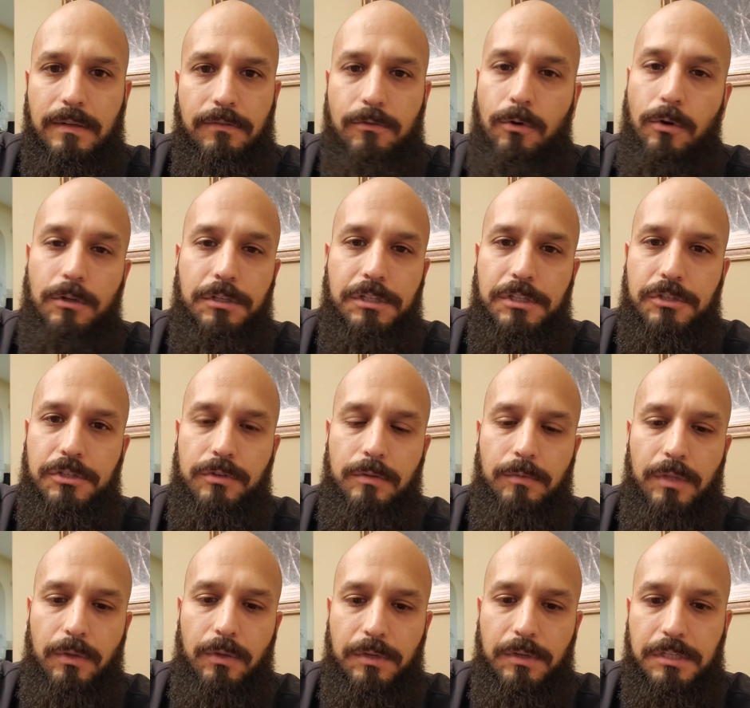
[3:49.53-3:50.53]
of course,
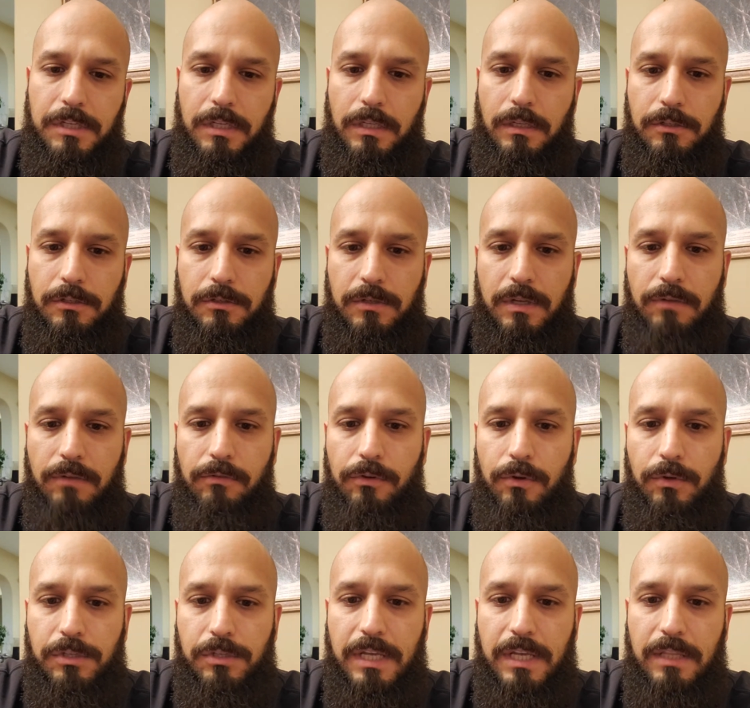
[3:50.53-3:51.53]
extremely risky because you never know
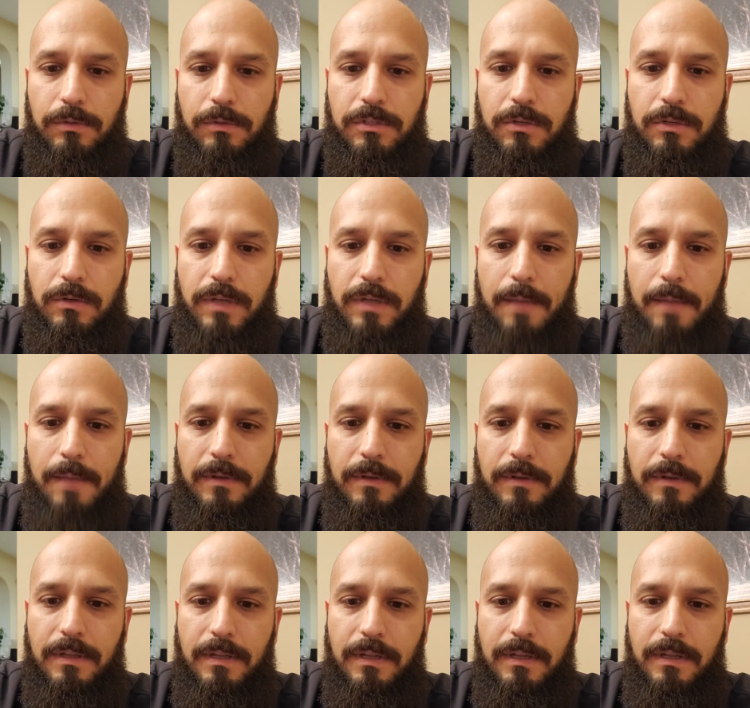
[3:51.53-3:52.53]
exactly what's going to happen.